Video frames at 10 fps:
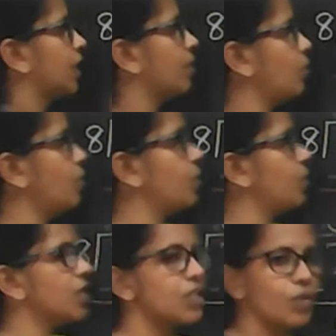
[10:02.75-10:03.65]
am not
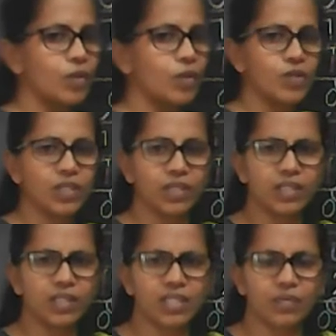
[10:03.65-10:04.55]
putting 0 because
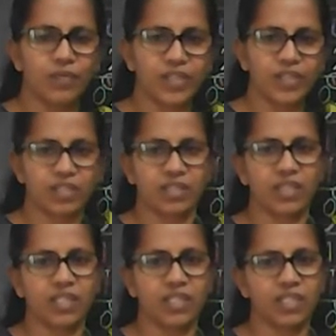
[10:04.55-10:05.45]
it is the first
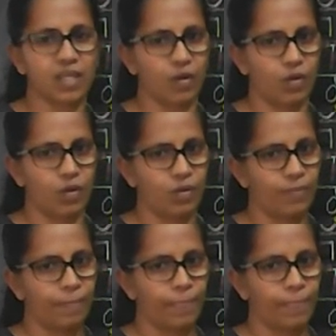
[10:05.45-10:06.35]
digit 0.
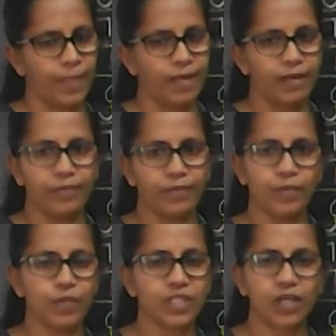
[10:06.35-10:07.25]
If you
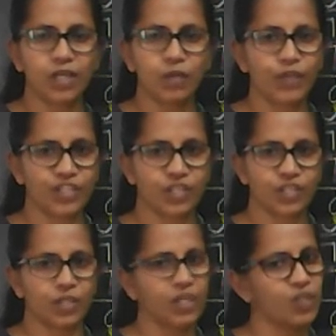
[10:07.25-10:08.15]
put 0 first,
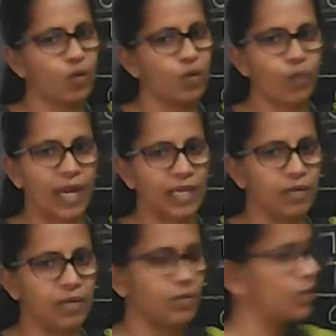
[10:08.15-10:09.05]
there is no
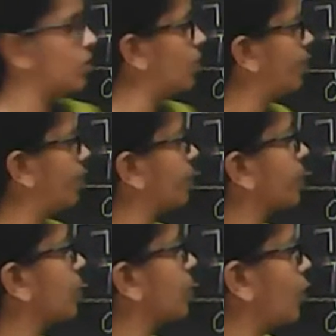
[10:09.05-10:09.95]
value. So,
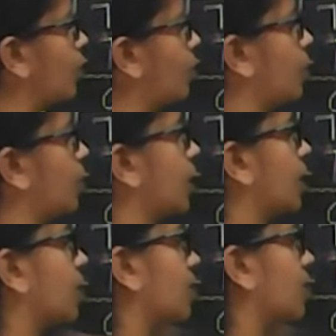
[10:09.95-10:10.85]
no need of putting.
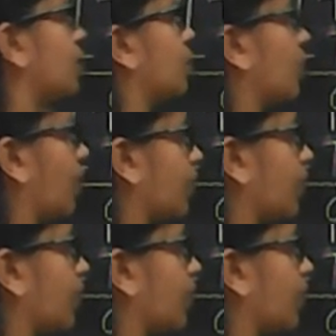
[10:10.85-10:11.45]
Otherwise, if you have any